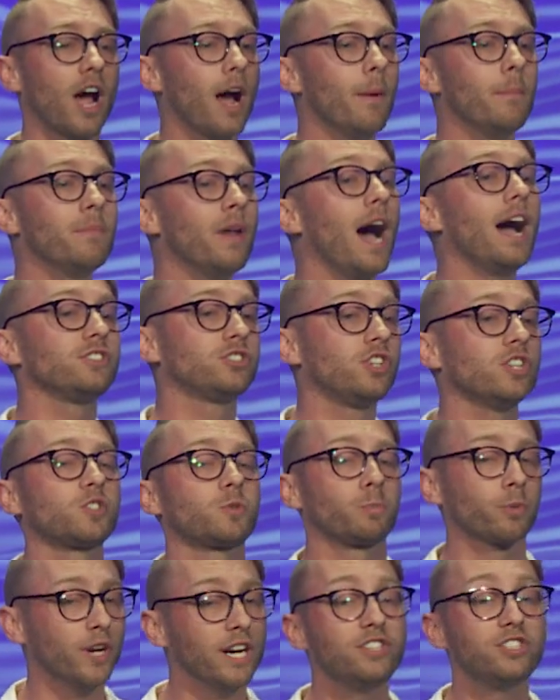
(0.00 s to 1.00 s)
I'm not
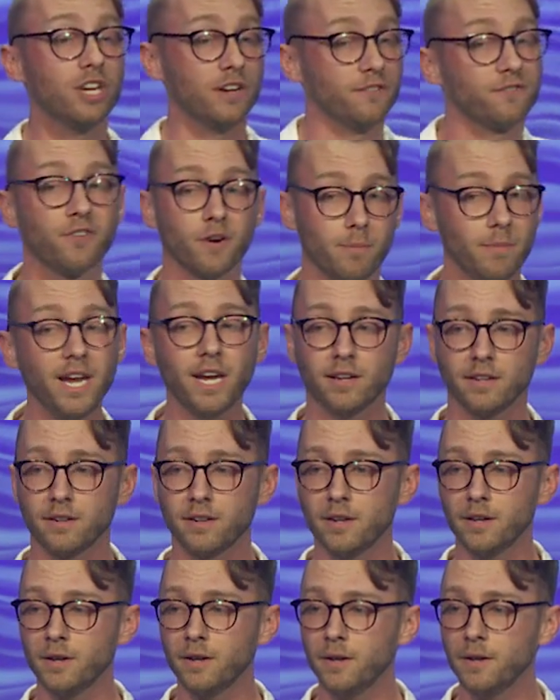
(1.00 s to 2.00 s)
just preaching for me.
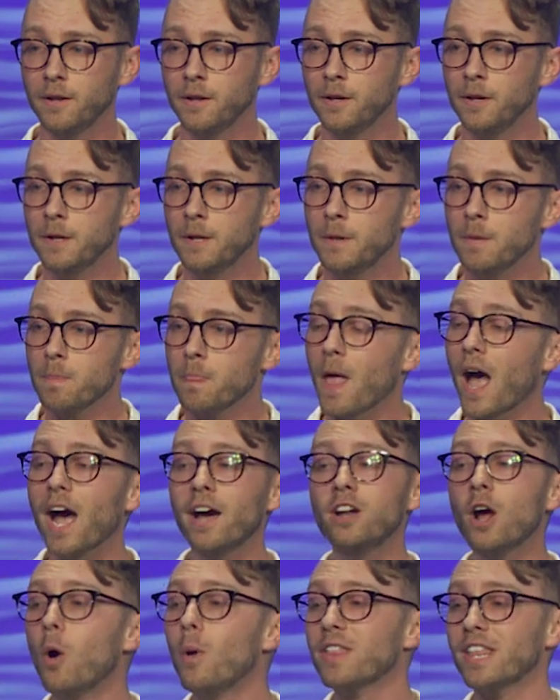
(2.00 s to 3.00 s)

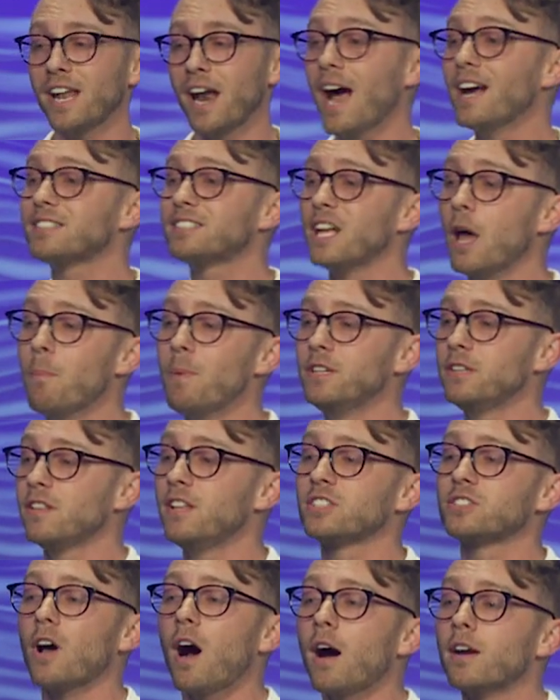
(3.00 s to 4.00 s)
I know that I step into
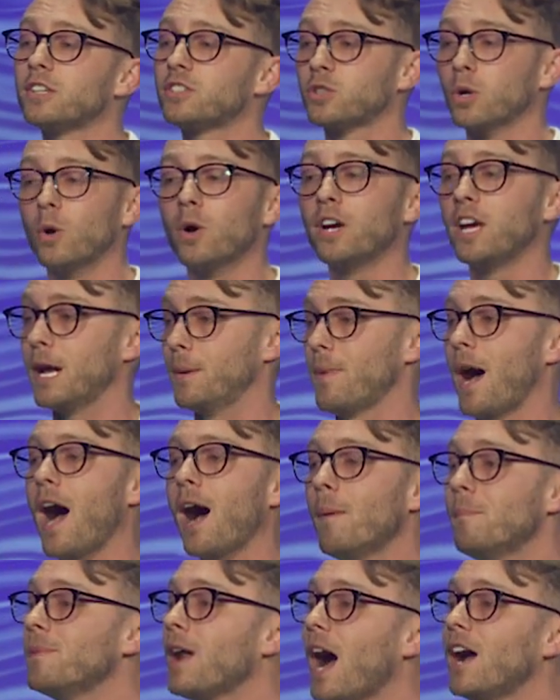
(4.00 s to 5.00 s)
this auditorium,
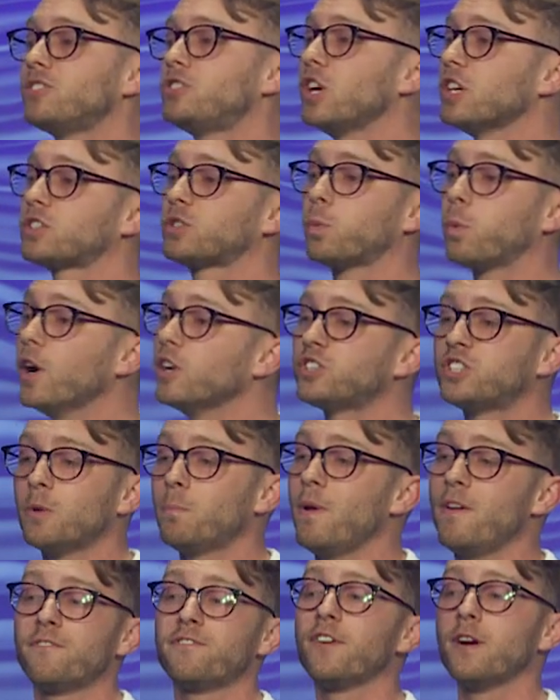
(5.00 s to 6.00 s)
I'm not just
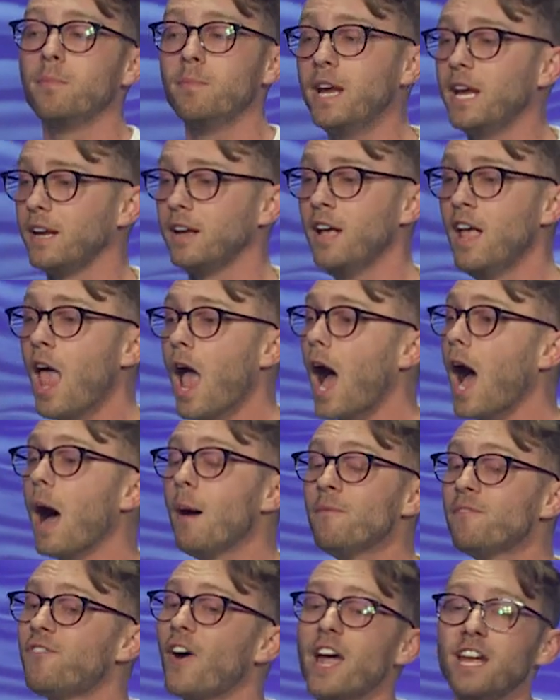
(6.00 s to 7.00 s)
worshiping for me.
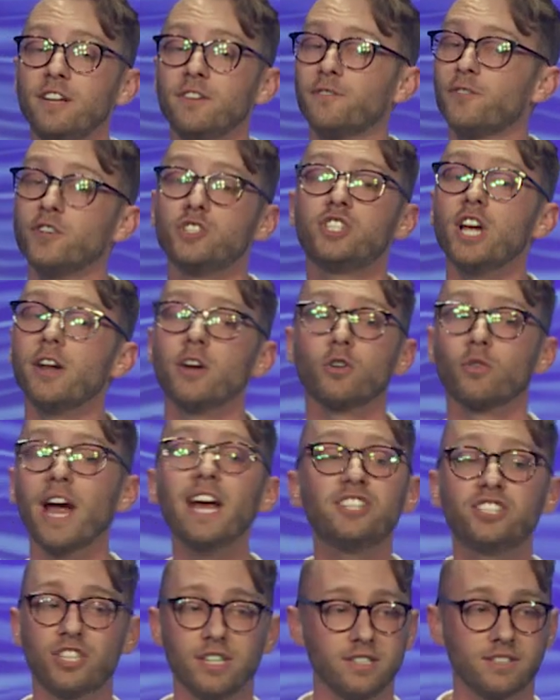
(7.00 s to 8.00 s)
I'm fighting for
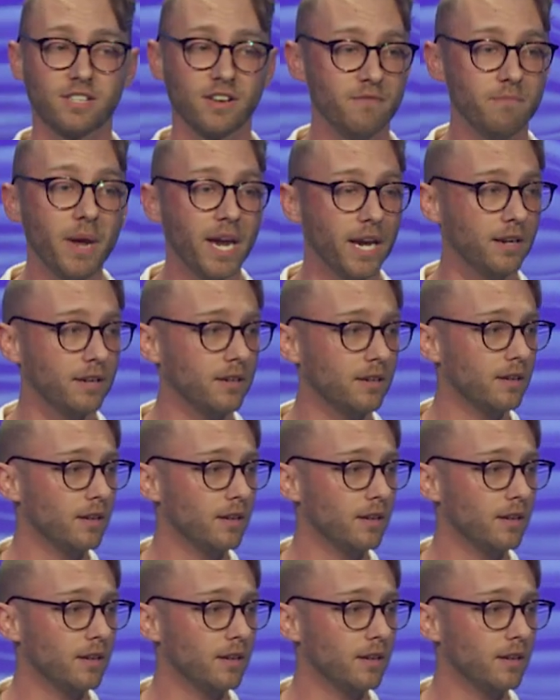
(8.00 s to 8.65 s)
generations of me.